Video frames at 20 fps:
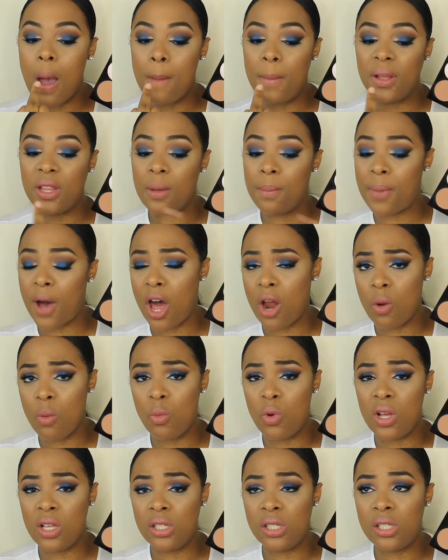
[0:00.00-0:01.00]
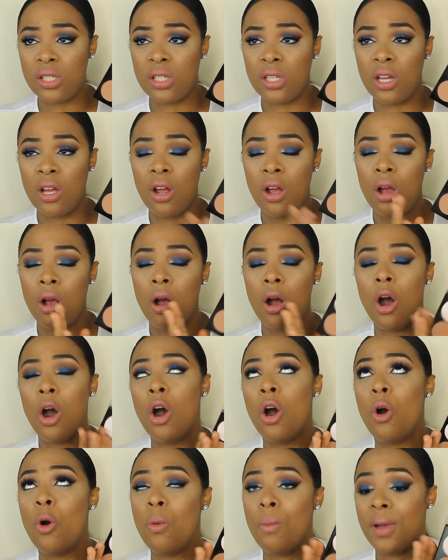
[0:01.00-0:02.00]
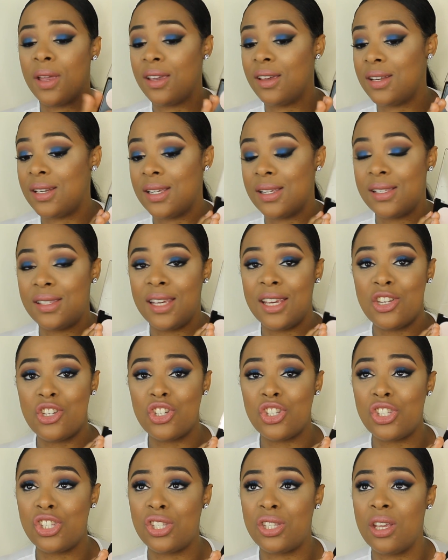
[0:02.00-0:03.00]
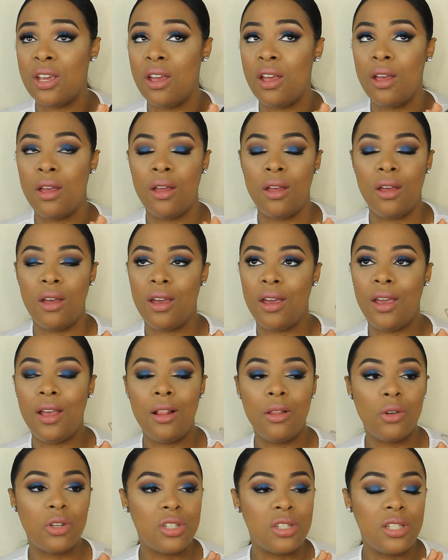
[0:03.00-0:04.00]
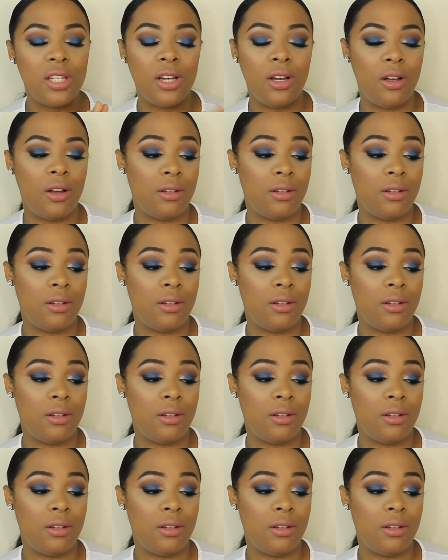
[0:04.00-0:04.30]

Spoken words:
but the bottom ones, oh my goodness, it looks,